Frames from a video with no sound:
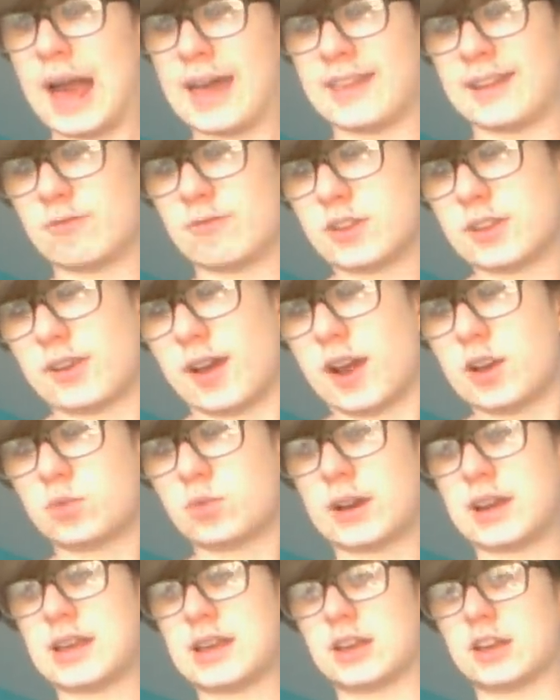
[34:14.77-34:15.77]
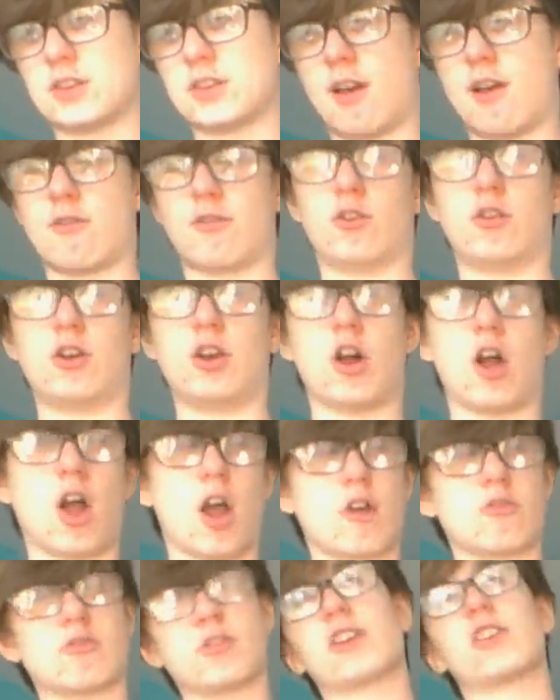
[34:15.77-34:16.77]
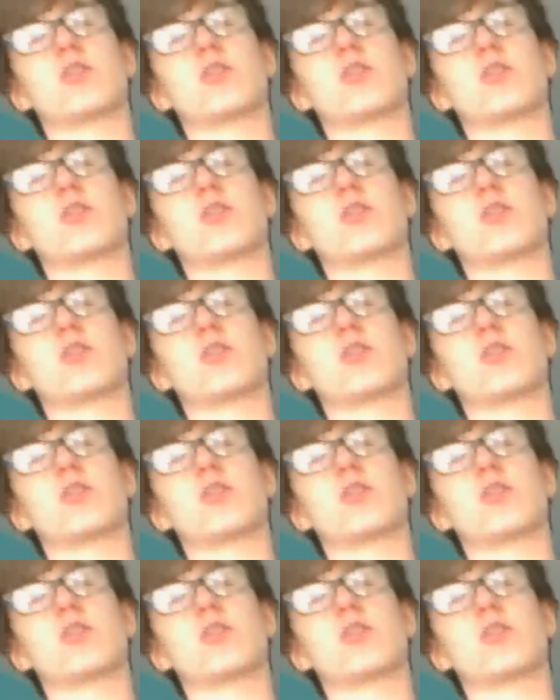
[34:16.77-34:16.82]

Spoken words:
and then resigned when he could no longer